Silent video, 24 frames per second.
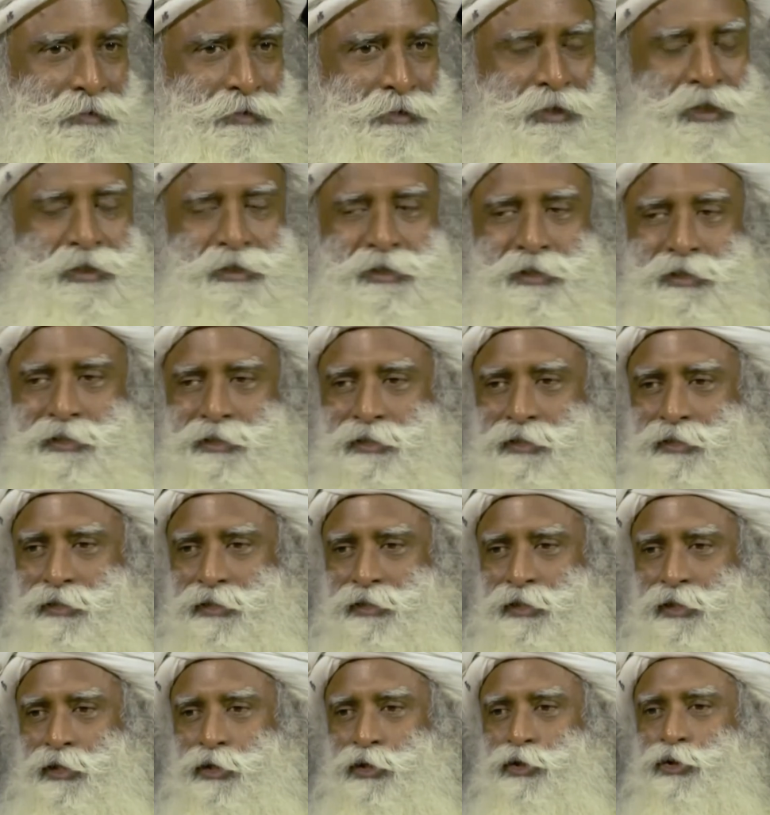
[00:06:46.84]
that
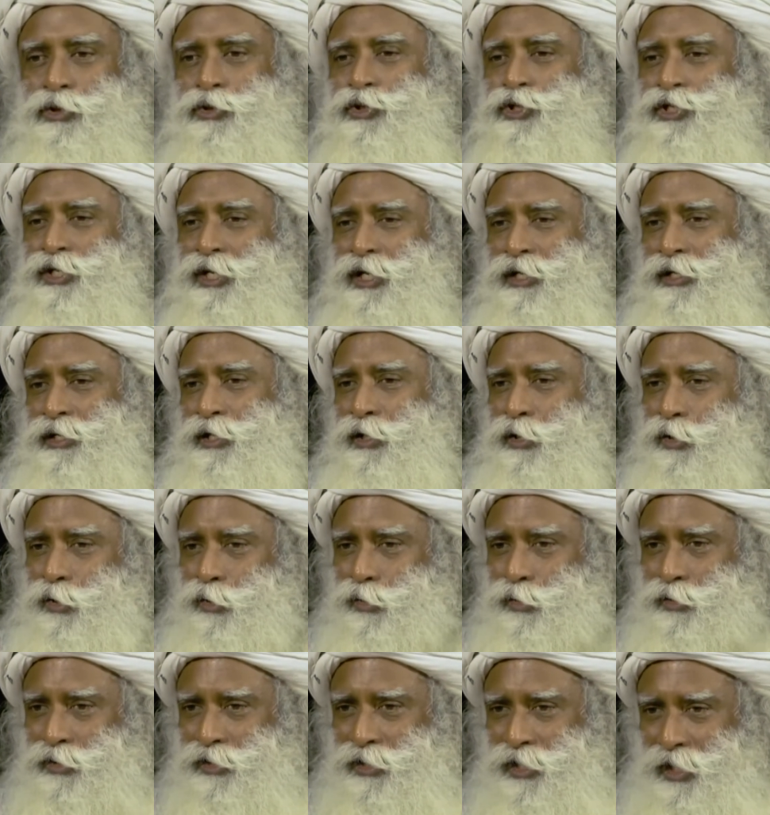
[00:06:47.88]
is, to shed the
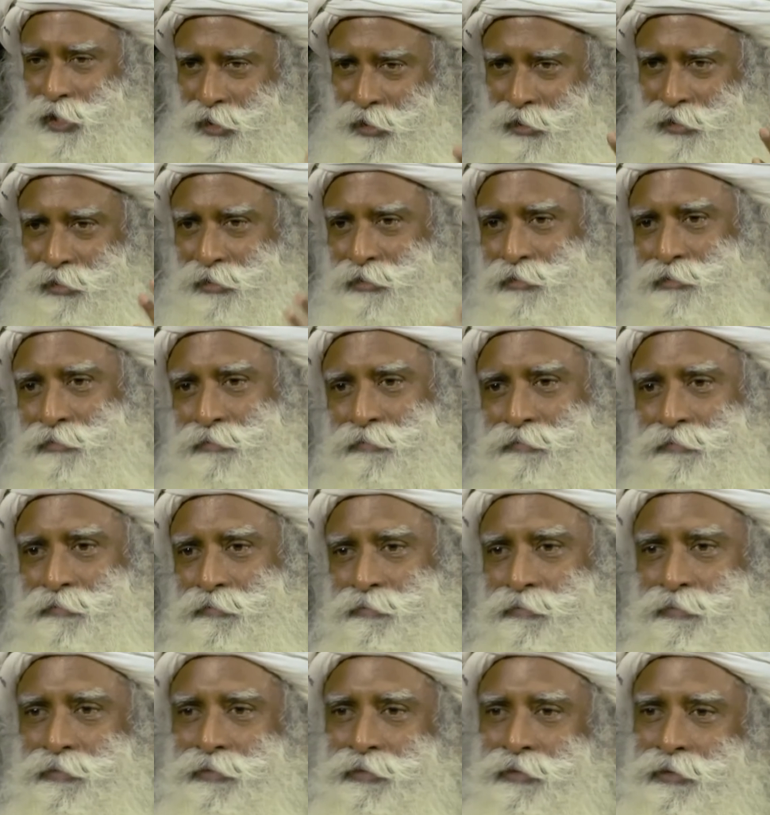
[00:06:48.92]
old skin
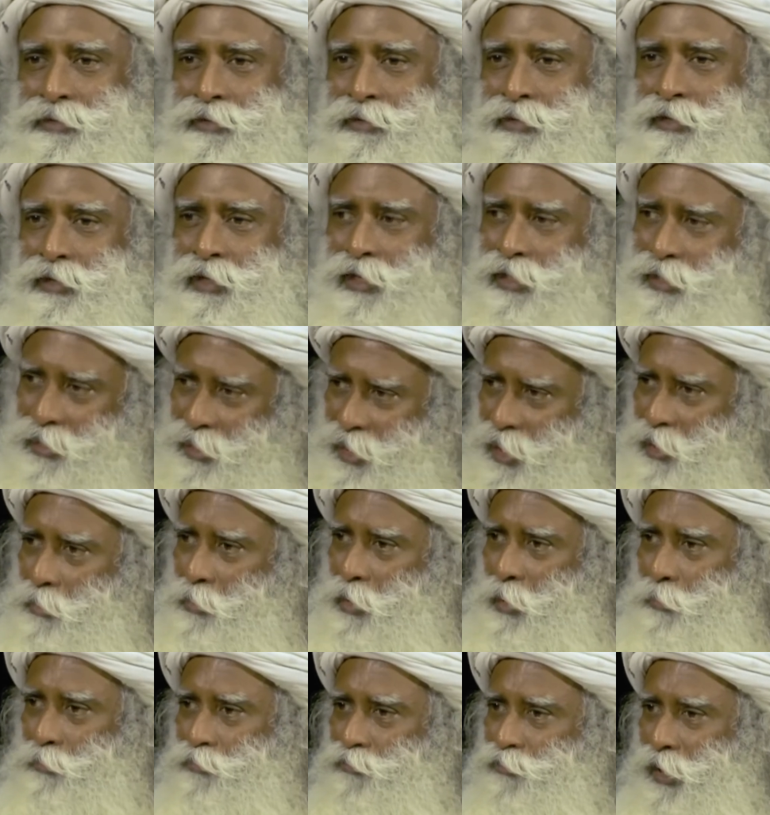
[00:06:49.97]
and come
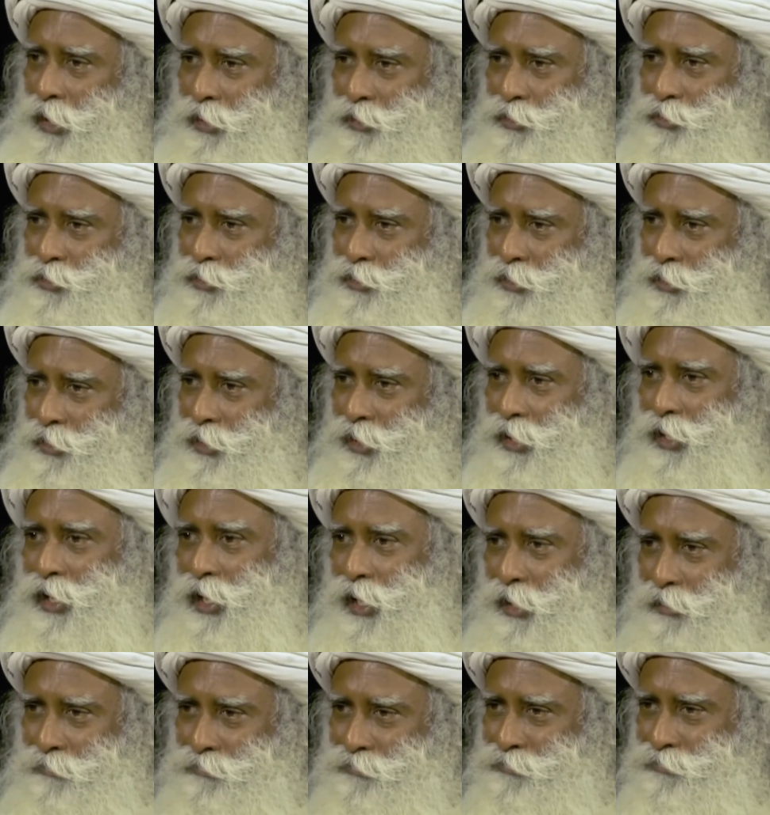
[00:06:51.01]
up fresh and
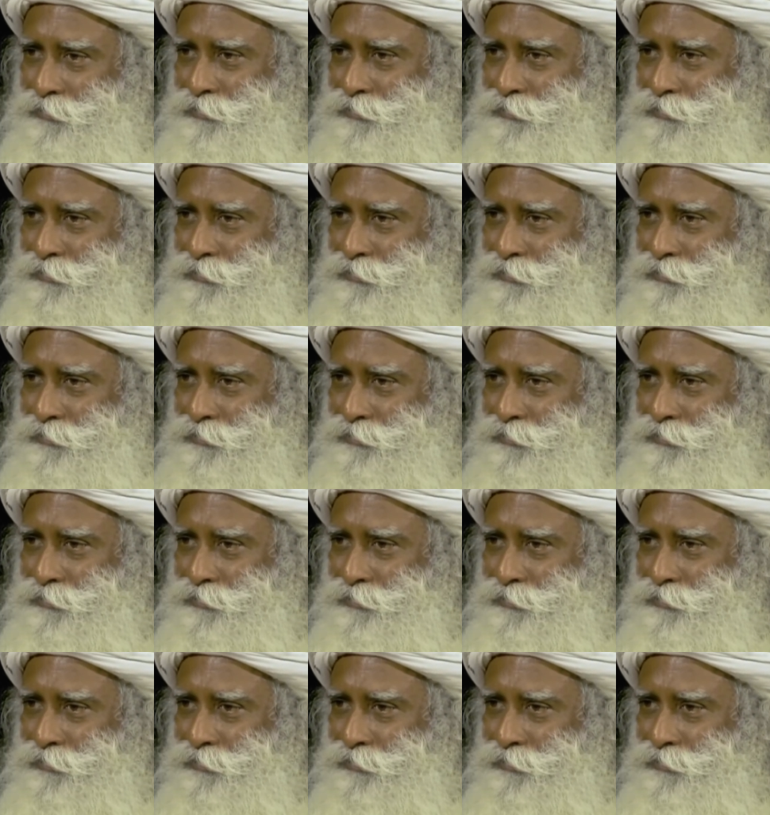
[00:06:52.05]
alive.